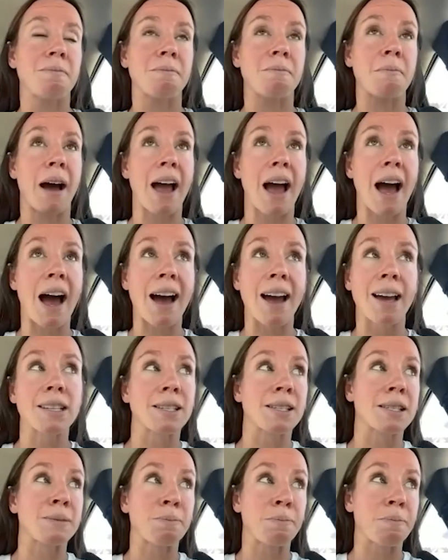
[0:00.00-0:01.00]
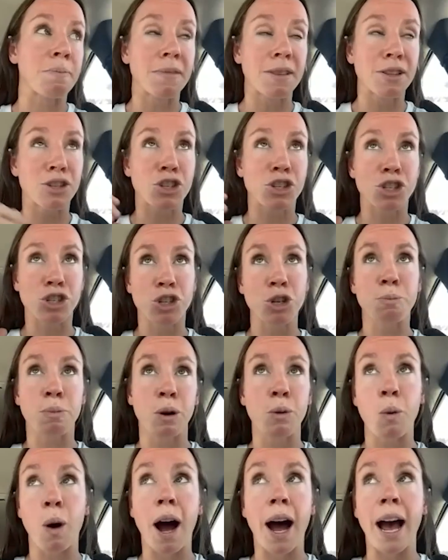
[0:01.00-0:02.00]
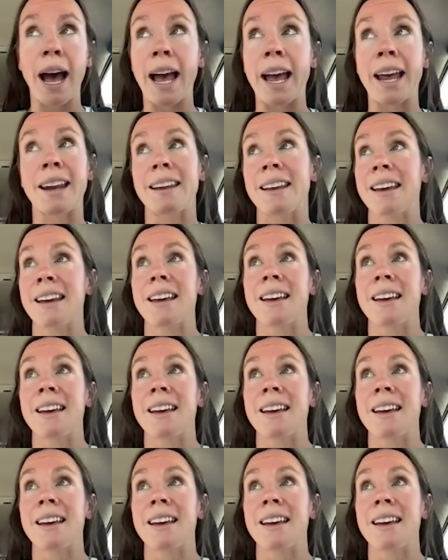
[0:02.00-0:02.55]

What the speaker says: my eyes super wide,